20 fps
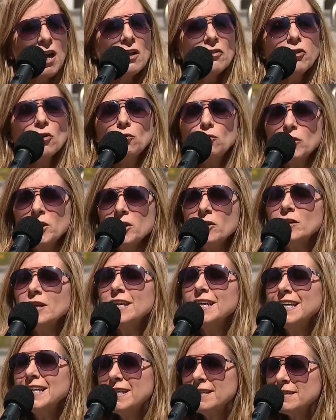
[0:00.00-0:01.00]
the real
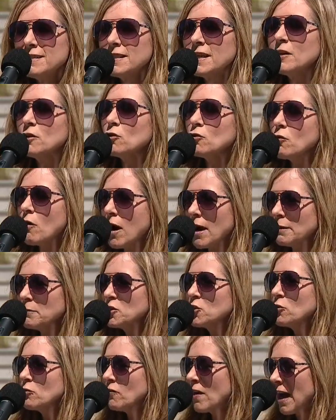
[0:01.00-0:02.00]
innocent crime
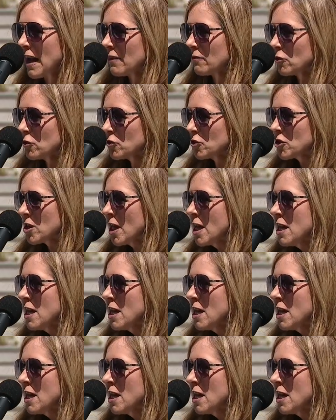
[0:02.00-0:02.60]
survivors,